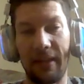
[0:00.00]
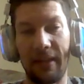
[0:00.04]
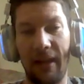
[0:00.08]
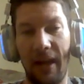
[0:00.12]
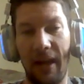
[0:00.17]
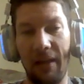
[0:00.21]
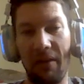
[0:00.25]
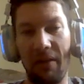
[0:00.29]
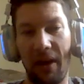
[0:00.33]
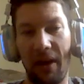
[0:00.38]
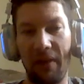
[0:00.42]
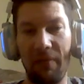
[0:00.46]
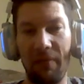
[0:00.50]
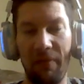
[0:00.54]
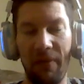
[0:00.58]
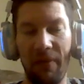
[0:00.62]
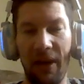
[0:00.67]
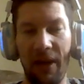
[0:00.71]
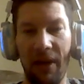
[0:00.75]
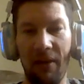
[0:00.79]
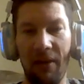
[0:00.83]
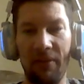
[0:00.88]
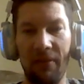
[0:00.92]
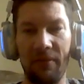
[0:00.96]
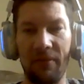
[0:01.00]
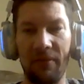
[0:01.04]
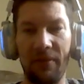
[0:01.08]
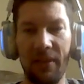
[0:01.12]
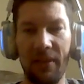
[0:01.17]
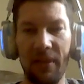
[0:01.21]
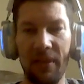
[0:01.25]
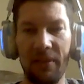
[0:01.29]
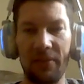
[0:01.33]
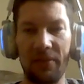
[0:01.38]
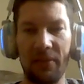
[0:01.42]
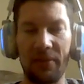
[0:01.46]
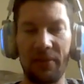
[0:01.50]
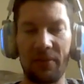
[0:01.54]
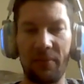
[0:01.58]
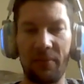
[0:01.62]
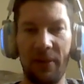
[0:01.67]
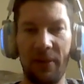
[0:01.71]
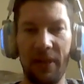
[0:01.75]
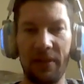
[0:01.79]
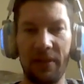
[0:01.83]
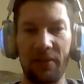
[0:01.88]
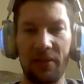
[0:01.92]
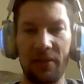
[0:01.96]
I found the easiest
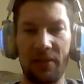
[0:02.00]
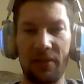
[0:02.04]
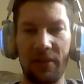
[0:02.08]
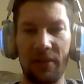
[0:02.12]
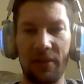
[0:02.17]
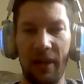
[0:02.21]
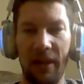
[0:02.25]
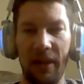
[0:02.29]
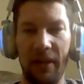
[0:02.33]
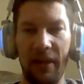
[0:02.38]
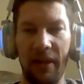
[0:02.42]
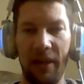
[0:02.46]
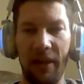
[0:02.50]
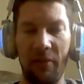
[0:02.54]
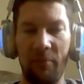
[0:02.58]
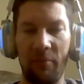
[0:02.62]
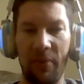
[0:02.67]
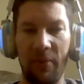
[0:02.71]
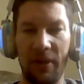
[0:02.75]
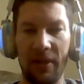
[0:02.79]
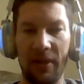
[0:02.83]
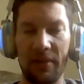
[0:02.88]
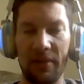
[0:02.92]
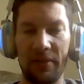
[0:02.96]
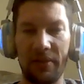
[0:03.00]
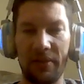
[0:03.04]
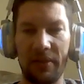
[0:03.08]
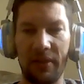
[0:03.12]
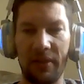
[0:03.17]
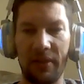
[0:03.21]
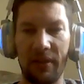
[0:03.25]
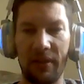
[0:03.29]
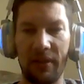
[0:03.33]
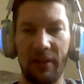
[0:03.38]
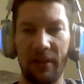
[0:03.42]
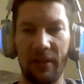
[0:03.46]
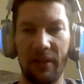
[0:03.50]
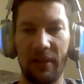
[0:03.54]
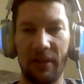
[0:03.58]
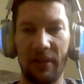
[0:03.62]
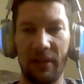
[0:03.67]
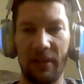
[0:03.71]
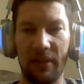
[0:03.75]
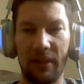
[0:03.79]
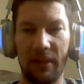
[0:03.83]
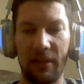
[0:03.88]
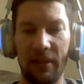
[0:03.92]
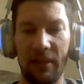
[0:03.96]
way is just to kind of get it buzzed.
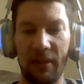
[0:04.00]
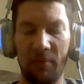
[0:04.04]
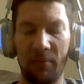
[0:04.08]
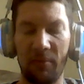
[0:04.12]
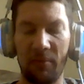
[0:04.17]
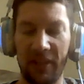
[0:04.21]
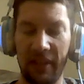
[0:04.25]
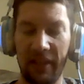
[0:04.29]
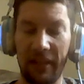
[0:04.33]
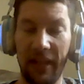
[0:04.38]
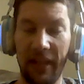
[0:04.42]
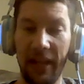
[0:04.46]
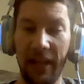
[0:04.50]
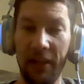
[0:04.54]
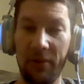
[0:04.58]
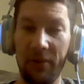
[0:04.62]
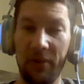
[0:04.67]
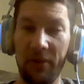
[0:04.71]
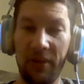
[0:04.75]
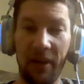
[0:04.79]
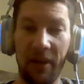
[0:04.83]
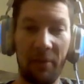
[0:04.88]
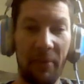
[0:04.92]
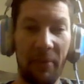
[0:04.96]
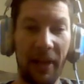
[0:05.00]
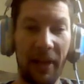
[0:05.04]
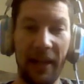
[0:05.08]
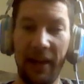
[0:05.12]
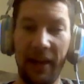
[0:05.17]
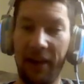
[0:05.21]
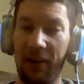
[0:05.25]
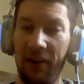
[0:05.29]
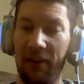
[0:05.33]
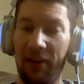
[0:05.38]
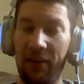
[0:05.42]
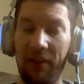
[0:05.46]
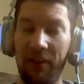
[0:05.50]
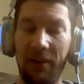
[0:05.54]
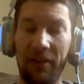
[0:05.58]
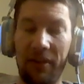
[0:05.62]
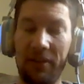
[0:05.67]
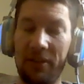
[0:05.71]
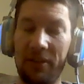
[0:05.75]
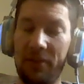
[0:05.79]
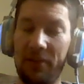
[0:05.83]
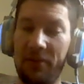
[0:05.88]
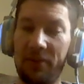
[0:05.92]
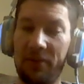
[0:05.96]
But the lady who cut my hair, oh,
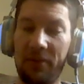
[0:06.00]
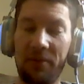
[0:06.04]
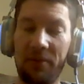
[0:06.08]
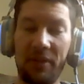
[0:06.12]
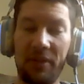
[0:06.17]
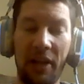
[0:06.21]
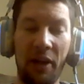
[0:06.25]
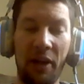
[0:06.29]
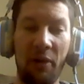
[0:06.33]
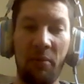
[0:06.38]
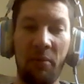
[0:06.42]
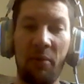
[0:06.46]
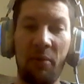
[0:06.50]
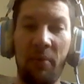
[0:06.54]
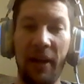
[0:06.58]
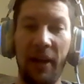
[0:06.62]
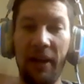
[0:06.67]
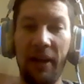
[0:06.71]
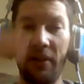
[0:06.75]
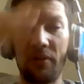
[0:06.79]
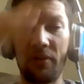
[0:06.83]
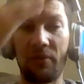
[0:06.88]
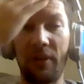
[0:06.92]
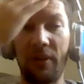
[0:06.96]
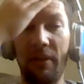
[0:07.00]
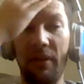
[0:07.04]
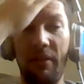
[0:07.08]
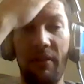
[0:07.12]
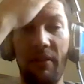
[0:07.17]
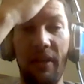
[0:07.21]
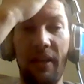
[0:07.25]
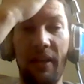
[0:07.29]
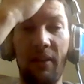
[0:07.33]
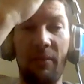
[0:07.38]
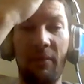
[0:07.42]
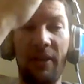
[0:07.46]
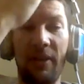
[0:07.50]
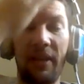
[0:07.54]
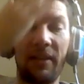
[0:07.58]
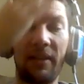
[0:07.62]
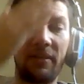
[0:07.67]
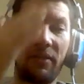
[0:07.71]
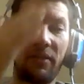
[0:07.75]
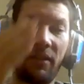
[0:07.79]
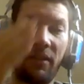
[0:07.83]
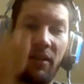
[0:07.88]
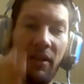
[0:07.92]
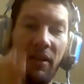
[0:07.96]
she was so terrible. My hair's really thick, and when it
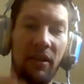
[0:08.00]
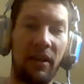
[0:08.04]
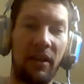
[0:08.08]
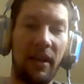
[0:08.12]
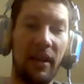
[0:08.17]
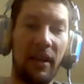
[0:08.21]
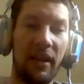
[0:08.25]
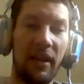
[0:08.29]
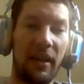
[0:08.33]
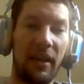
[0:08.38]
gets long,